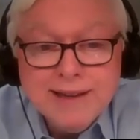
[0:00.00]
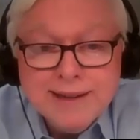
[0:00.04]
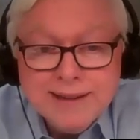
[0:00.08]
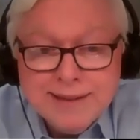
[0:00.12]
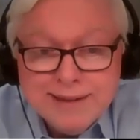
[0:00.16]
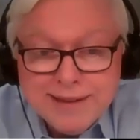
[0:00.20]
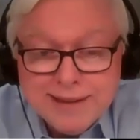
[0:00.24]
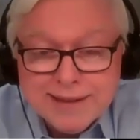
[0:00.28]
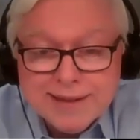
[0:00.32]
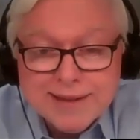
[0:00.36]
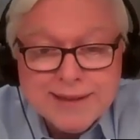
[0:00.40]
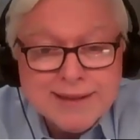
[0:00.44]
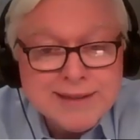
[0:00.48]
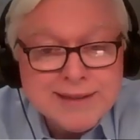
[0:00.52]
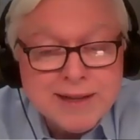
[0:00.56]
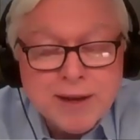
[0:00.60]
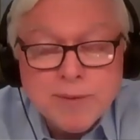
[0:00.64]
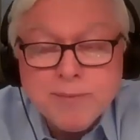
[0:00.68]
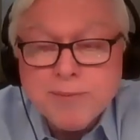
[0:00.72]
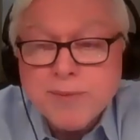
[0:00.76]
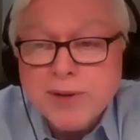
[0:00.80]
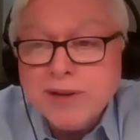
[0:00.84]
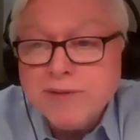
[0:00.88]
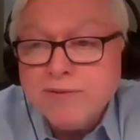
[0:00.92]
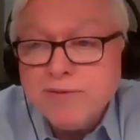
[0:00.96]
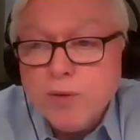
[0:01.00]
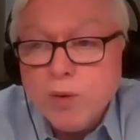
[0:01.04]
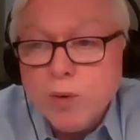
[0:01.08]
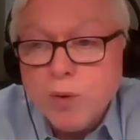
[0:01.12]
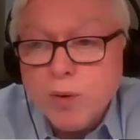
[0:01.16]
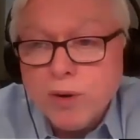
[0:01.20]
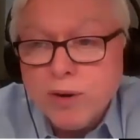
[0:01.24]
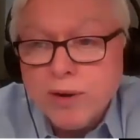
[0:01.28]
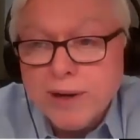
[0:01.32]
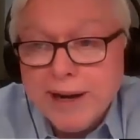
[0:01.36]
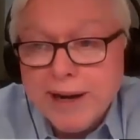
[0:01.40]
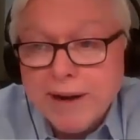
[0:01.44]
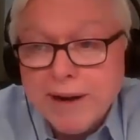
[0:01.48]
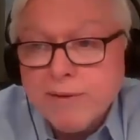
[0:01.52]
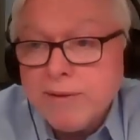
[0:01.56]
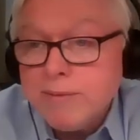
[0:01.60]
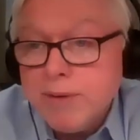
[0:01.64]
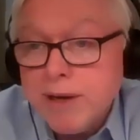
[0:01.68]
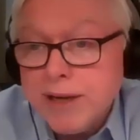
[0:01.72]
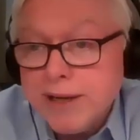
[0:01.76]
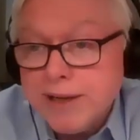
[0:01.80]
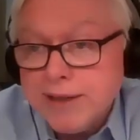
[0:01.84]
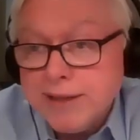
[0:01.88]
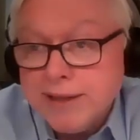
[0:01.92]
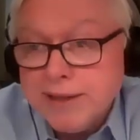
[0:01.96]
it's something for
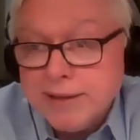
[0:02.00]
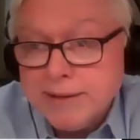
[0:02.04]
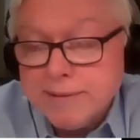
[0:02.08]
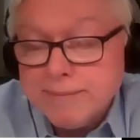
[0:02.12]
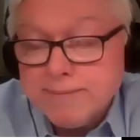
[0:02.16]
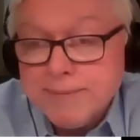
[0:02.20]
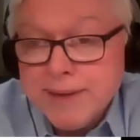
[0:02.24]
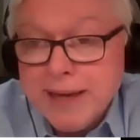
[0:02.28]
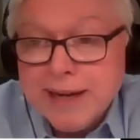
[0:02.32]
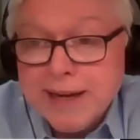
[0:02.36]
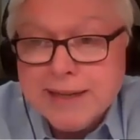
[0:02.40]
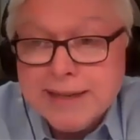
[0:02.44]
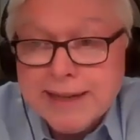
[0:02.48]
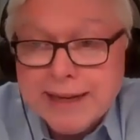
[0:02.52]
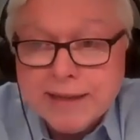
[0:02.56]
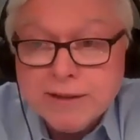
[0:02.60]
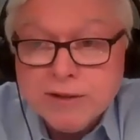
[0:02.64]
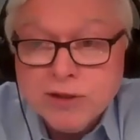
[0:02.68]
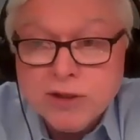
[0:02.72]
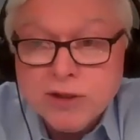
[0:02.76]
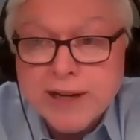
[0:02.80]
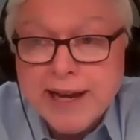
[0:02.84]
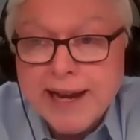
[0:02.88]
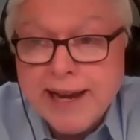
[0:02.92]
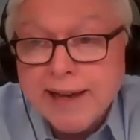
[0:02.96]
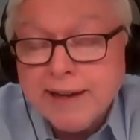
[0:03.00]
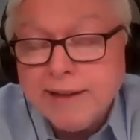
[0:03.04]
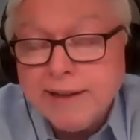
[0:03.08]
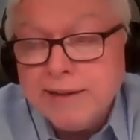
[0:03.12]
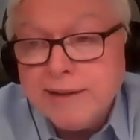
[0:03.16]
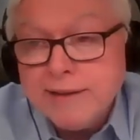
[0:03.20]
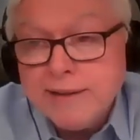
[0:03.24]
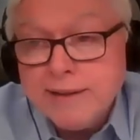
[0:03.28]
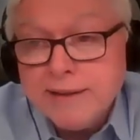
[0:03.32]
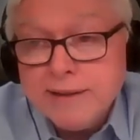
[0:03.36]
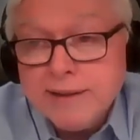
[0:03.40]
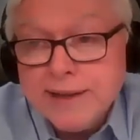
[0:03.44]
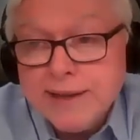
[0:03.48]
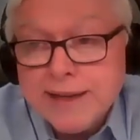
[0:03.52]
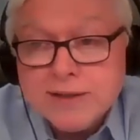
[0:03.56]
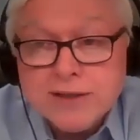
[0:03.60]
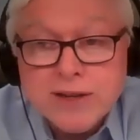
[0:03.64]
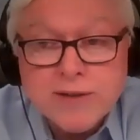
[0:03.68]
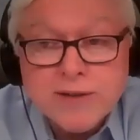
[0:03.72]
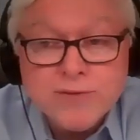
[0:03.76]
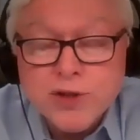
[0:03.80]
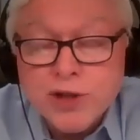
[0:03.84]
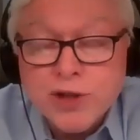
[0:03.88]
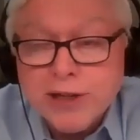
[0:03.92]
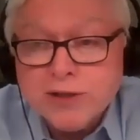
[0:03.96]
everybody to kind of take a look at. And
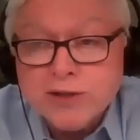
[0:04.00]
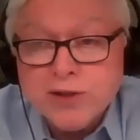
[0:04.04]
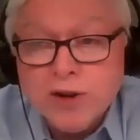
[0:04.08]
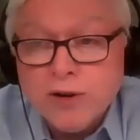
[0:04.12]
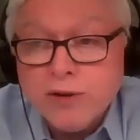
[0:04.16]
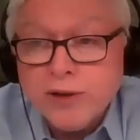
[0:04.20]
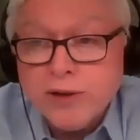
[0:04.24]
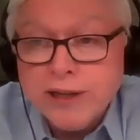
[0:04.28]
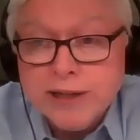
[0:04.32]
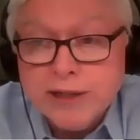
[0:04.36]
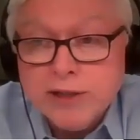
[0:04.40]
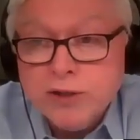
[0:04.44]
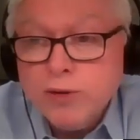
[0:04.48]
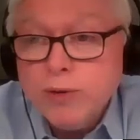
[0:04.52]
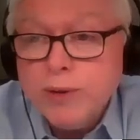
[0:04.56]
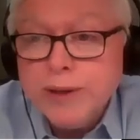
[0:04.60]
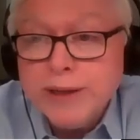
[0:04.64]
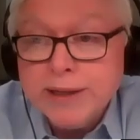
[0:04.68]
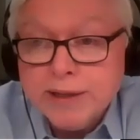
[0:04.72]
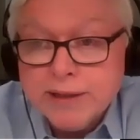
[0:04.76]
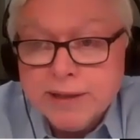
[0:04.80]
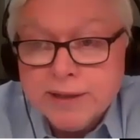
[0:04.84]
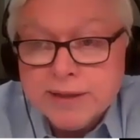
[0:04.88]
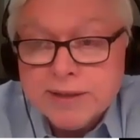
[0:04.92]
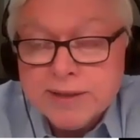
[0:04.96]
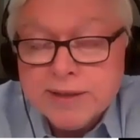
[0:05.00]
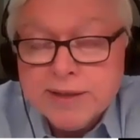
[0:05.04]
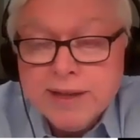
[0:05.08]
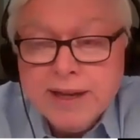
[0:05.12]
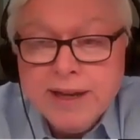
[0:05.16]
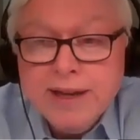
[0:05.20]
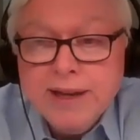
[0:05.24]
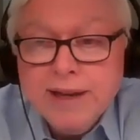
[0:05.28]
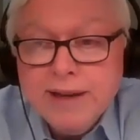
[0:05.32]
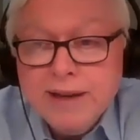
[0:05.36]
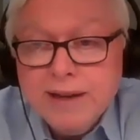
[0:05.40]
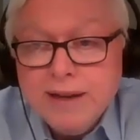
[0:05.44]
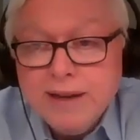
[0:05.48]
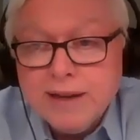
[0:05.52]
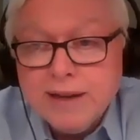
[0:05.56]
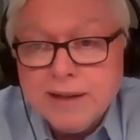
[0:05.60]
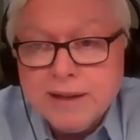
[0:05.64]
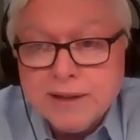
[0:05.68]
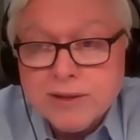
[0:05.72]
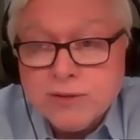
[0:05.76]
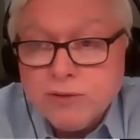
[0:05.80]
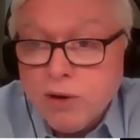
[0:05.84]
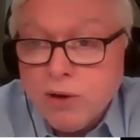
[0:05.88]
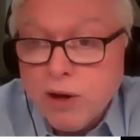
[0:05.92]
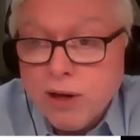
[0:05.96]
SFG is already doing this
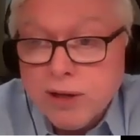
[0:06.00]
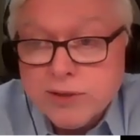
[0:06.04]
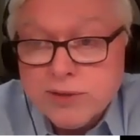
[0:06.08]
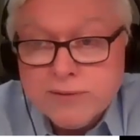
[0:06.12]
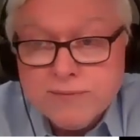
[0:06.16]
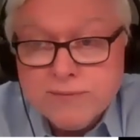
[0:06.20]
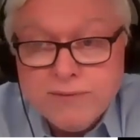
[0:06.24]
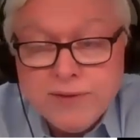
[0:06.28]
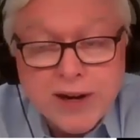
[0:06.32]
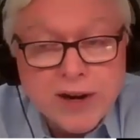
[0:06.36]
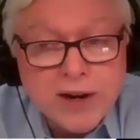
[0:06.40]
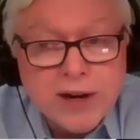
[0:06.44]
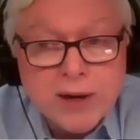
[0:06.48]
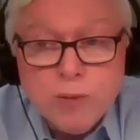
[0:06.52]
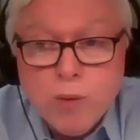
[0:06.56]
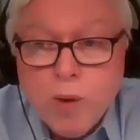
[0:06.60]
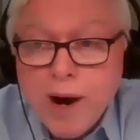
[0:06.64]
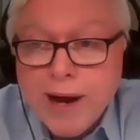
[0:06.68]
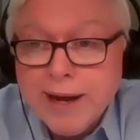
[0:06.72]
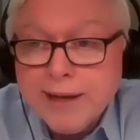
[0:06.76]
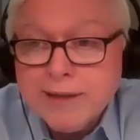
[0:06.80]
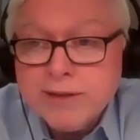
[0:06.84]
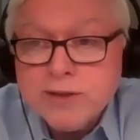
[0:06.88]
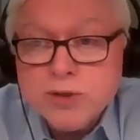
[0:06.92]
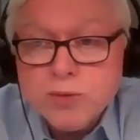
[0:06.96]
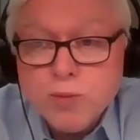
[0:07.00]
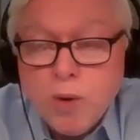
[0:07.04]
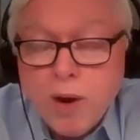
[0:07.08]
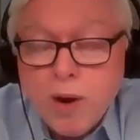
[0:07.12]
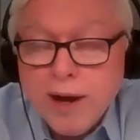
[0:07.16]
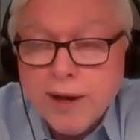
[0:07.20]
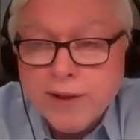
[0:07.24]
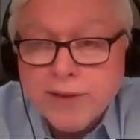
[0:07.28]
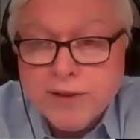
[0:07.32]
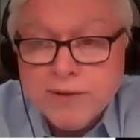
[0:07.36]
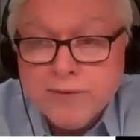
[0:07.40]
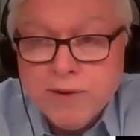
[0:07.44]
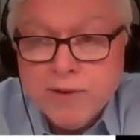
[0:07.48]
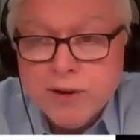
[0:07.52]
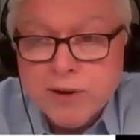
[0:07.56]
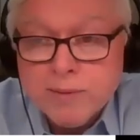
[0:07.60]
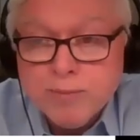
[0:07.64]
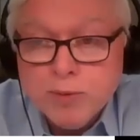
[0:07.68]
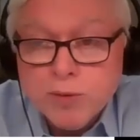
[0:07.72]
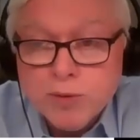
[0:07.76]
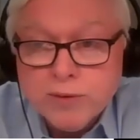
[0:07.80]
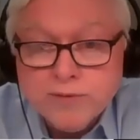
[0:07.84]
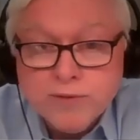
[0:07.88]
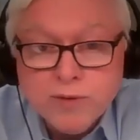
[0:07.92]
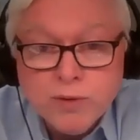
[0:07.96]
across a very wide swath of our
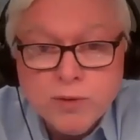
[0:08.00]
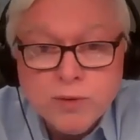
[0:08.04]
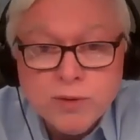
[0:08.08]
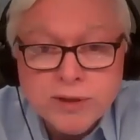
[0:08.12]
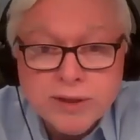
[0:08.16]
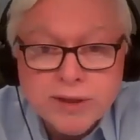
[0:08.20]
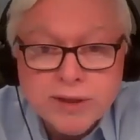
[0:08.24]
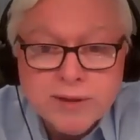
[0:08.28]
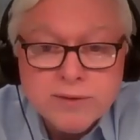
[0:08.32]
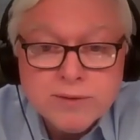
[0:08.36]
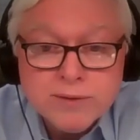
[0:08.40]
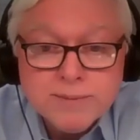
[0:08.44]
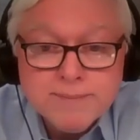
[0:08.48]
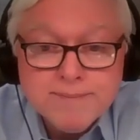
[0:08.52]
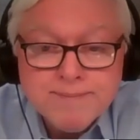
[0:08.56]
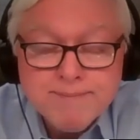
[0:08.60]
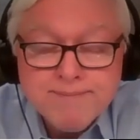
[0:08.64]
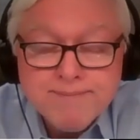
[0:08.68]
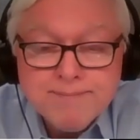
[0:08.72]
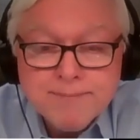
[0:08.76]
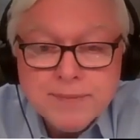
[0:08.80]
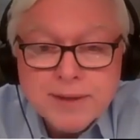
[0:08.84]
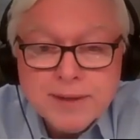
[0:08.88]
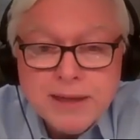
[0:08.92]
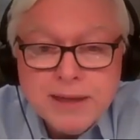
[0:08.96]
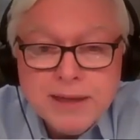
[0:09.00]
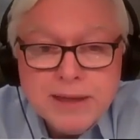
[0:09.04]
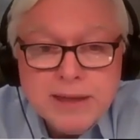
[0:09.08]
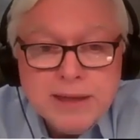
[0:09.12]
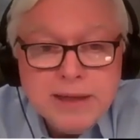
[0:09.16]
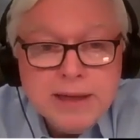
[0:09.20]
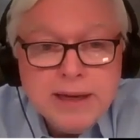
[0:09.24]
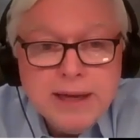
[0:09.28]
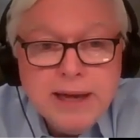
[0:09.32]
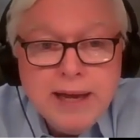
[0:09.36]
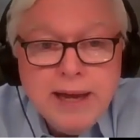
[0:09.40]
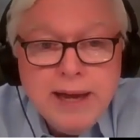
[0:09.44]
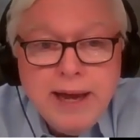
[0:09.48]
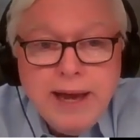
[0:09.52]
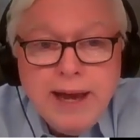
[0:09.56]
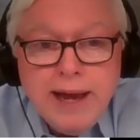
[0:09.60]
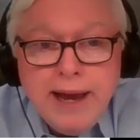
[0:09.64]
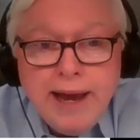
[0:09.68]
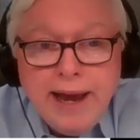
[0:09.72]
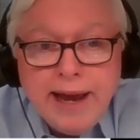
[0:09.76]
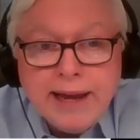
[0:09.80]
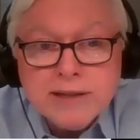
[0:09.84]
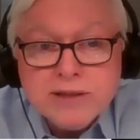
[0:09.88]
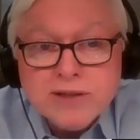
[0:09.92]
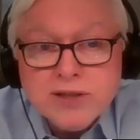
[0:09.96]
portfolios.
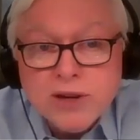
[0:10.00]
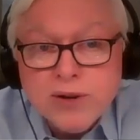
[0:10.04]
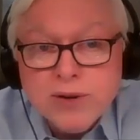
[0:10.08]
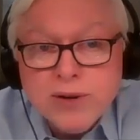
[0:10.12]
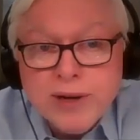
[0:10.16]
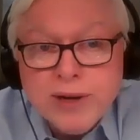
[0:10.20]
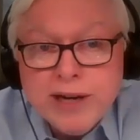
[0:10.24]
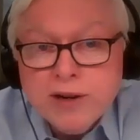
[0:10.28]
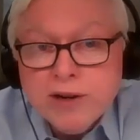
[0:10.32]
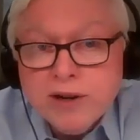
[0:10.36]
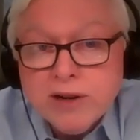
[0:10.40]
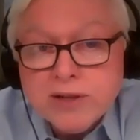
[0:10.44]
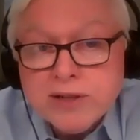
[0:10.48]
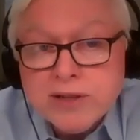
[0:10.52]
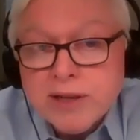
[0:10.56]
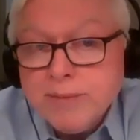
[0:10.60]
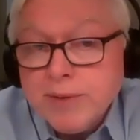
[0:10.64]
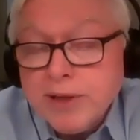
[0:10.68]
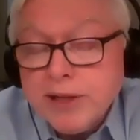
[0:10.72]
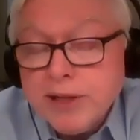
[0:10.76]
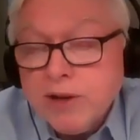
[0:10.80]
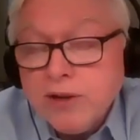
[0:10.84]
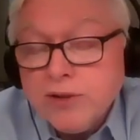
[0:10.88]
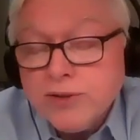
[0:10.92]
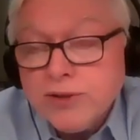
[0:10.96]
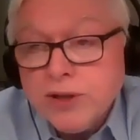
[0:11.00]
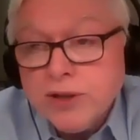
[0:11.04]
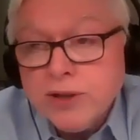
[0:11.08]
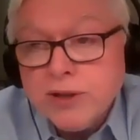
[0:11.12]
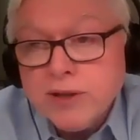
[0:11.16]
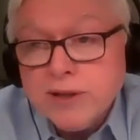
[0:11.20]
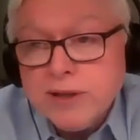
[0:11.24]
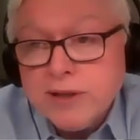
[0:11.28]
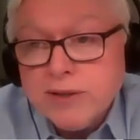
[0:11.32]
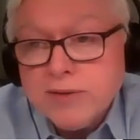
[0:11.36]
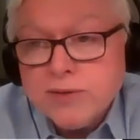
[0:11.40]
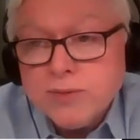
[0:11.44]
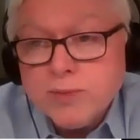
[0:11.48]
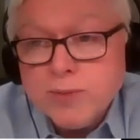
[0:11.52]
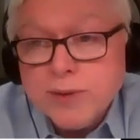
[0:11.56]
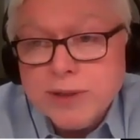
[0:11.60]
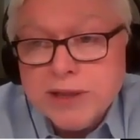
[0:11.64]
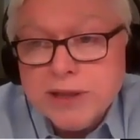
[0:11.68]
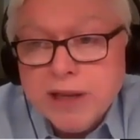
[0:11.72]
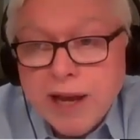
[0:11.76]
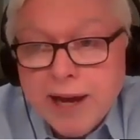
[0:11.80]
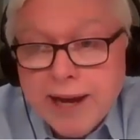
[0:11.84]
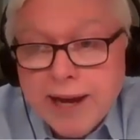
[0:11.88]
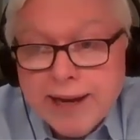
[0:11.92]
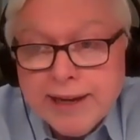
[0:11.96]
And so here are some of the alternatives we
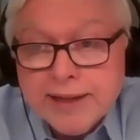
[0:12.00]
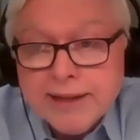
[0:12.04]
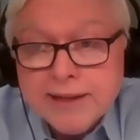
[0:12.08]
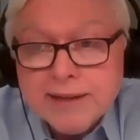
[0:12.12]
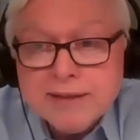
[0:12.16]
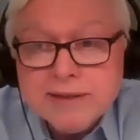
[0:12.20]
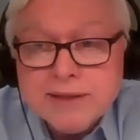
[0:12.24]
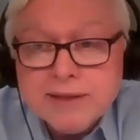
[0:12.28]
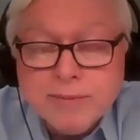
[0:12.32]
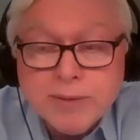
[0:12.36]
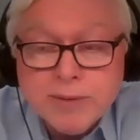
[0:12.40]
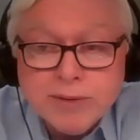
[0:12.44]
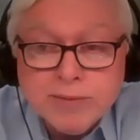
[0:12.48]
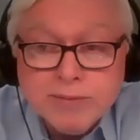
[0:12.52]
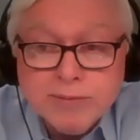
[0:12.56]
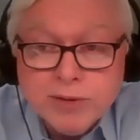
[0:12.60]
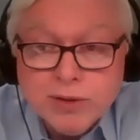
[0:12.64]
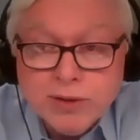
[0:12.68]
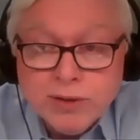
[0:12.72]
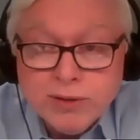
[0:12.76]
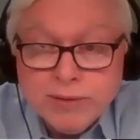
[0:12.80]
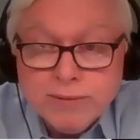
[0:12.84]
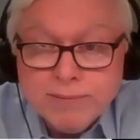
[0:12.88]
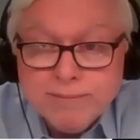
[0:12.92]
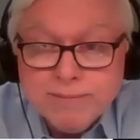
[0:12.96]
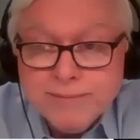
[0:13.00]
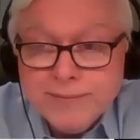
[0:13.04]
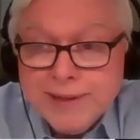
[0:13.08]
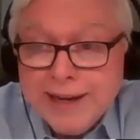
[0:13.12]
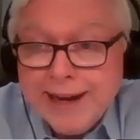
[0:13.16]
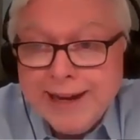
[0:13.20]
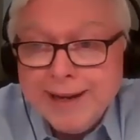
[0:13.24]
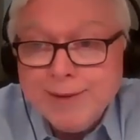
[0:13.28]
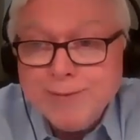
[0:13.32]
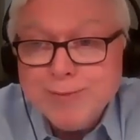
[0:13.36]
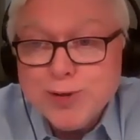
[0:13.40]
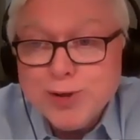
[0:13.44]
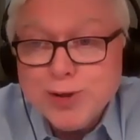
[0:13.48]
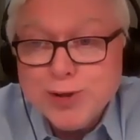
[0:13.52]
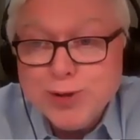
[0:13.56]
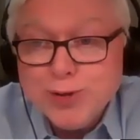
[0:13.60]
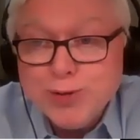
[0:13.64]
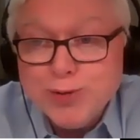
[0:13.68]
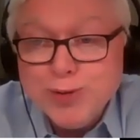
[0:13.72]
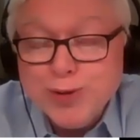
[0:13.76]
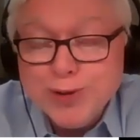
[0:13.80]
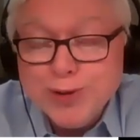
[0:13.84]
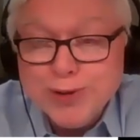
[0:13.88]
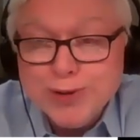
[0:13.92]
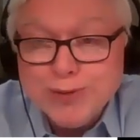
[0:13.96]
like. Some of them will names
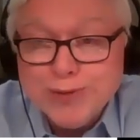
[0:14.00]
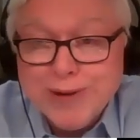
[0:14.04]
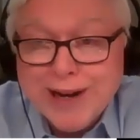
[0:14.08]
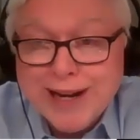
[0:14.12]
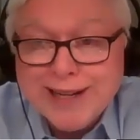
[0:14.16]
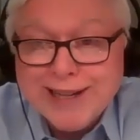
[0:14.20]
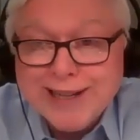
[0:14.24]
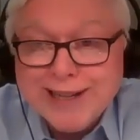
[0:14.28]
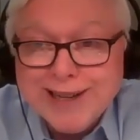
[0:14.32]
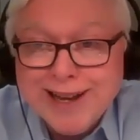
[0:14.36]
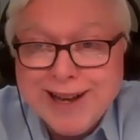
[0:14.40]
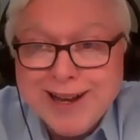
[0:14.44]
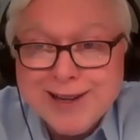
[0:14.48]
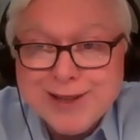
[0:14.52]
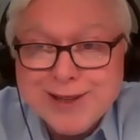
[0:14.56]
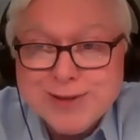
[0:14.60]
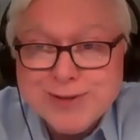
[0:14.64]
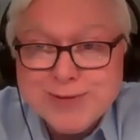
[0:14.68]
you will recognize